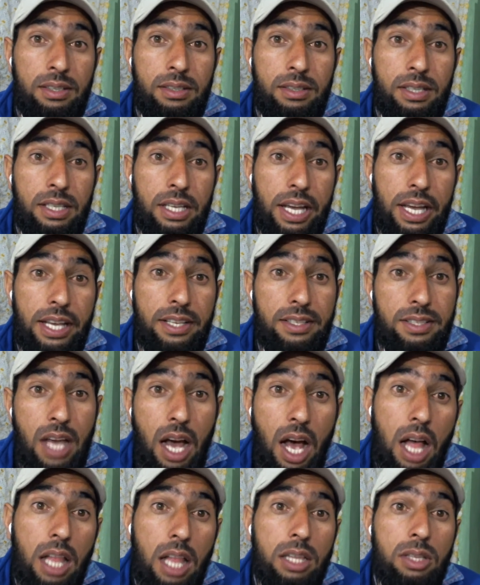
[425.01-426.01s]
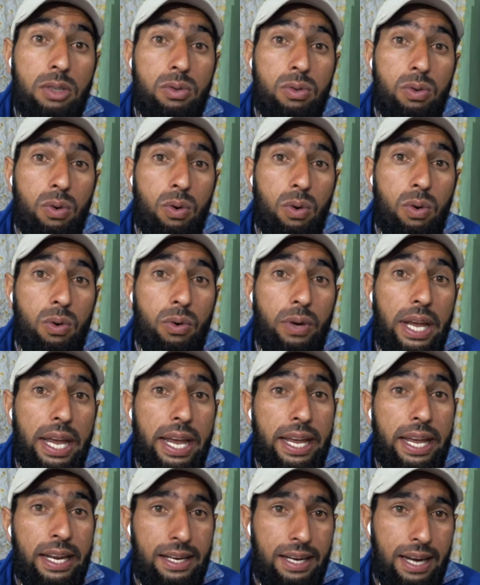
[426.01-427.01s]
is also
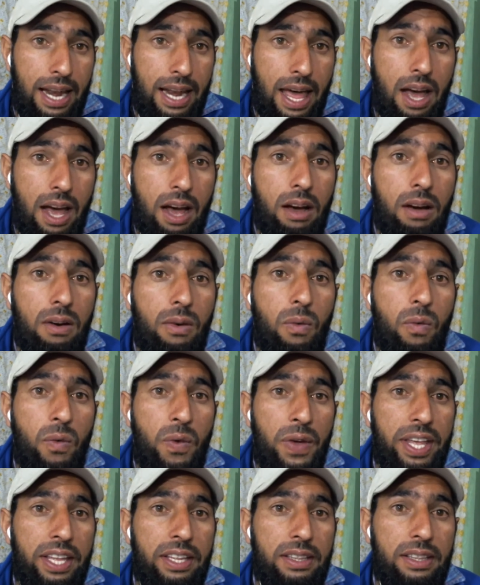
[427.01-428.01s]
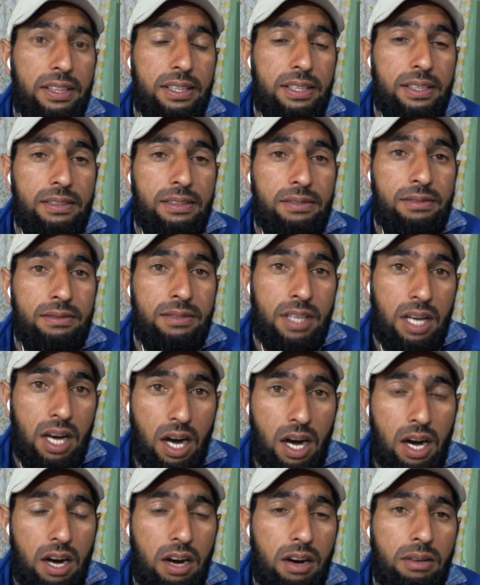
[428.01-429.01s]
in love with
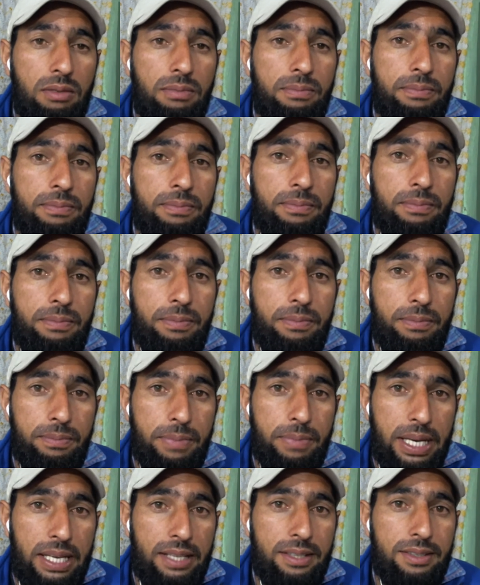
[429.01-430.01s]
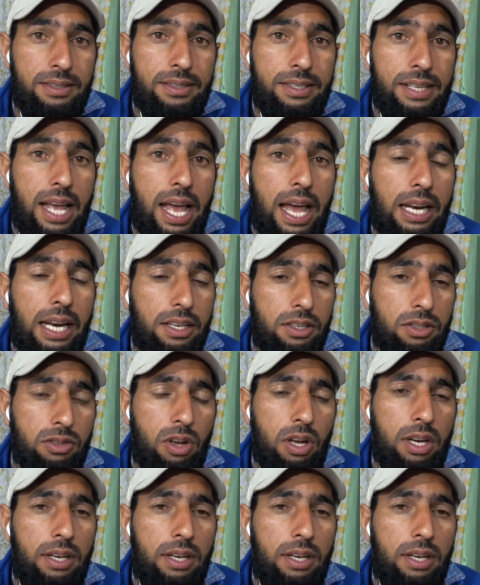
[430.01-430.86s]
her, means Alison,